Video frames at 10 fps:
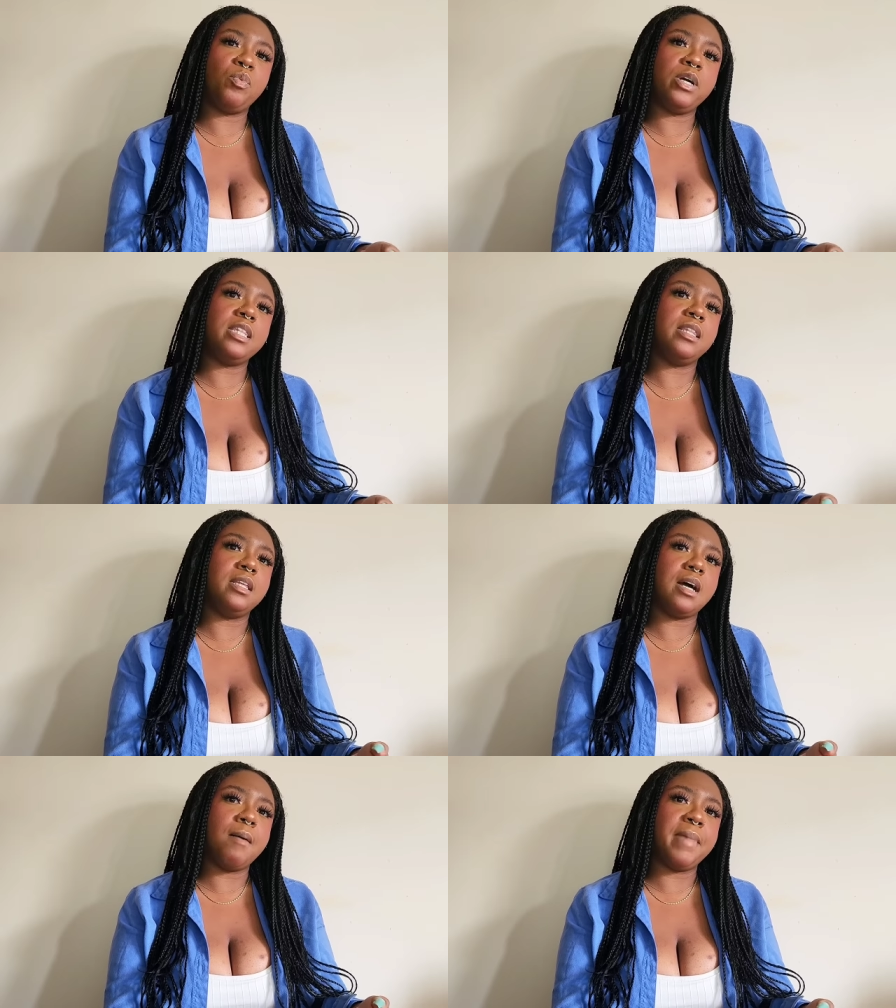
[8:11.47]
With
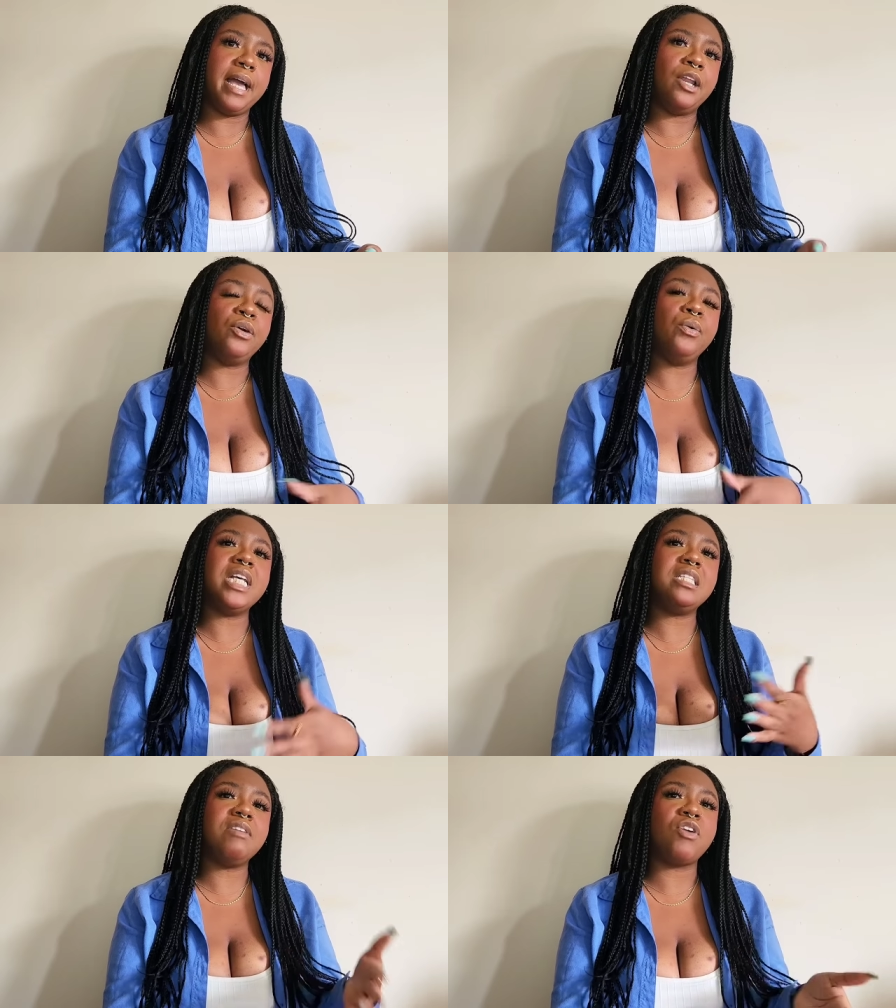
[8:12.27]
a man who
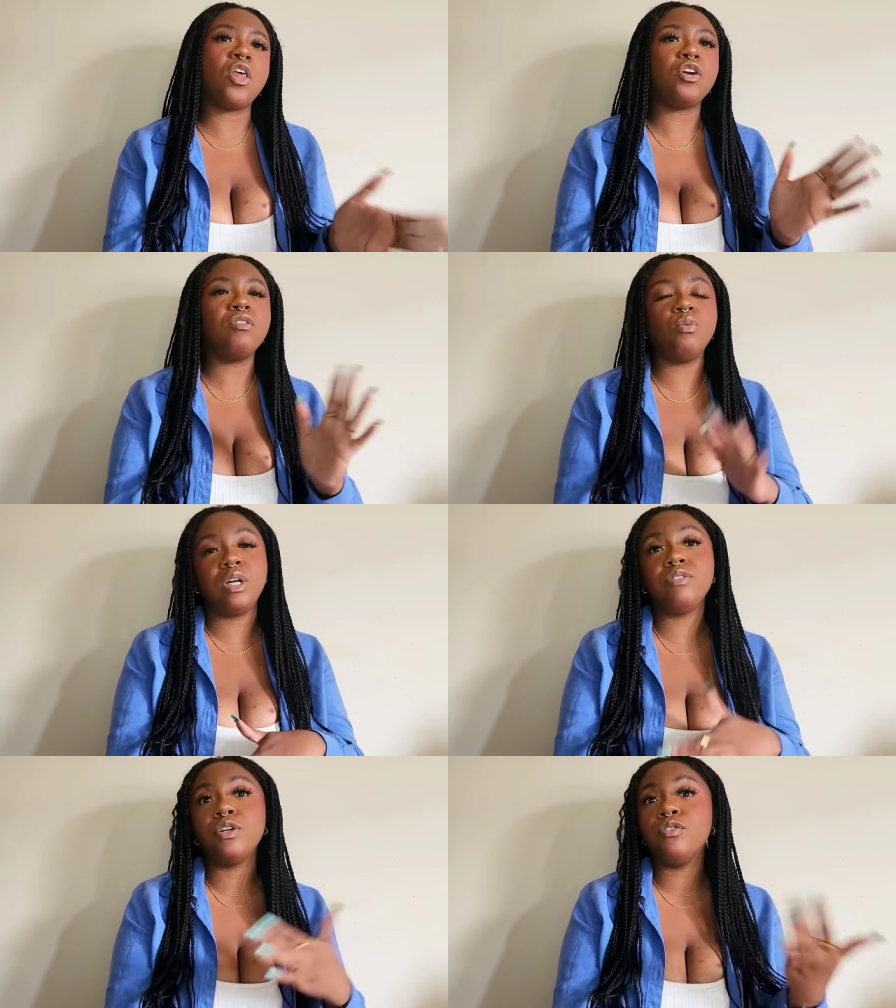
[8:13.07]
is the father of one
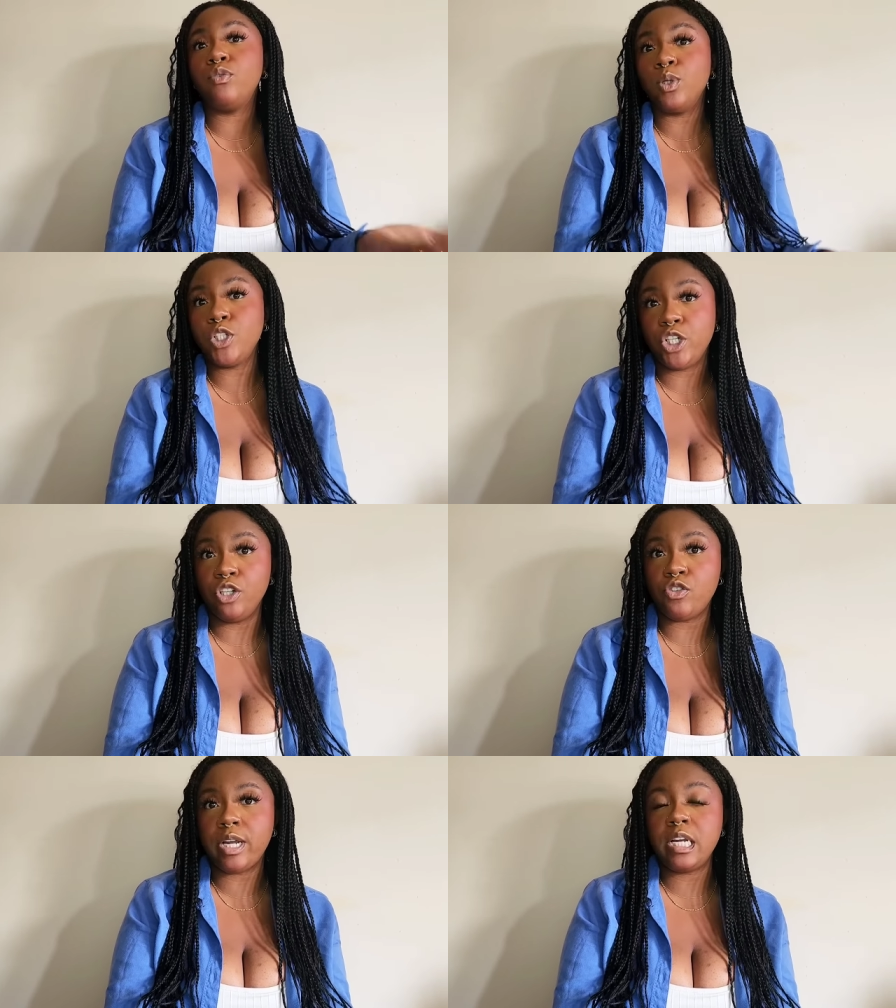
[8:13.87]
of her four
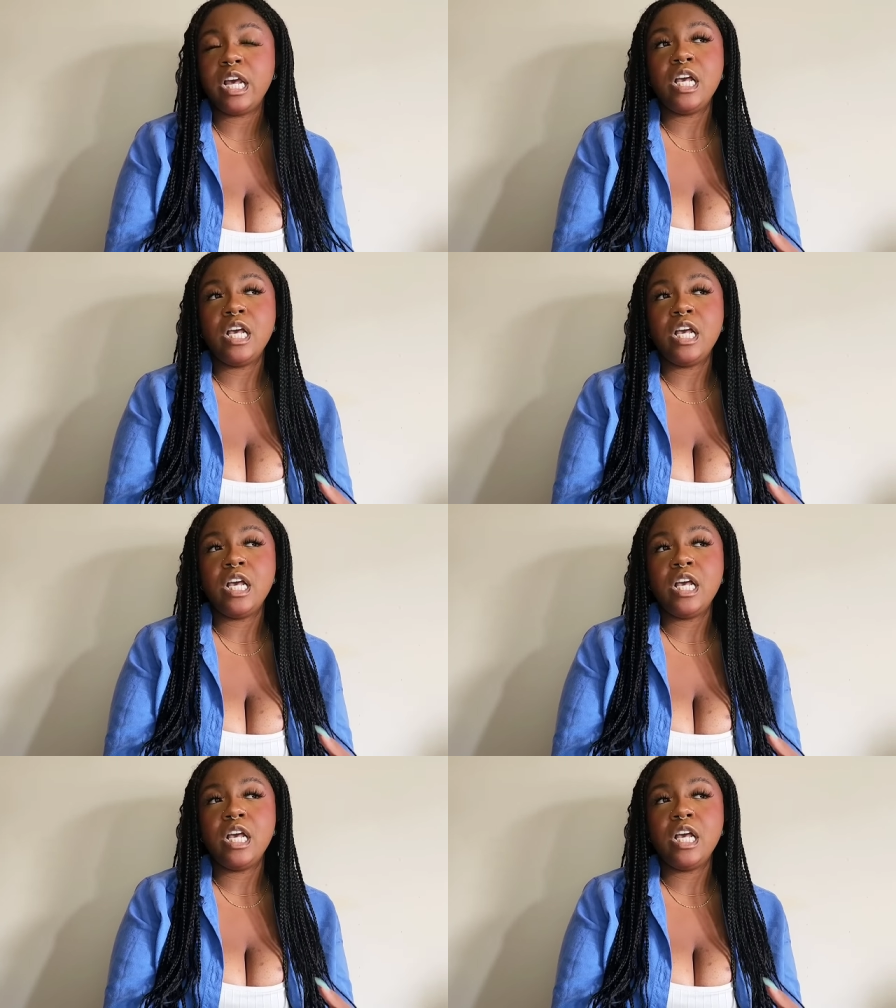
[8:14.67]
children.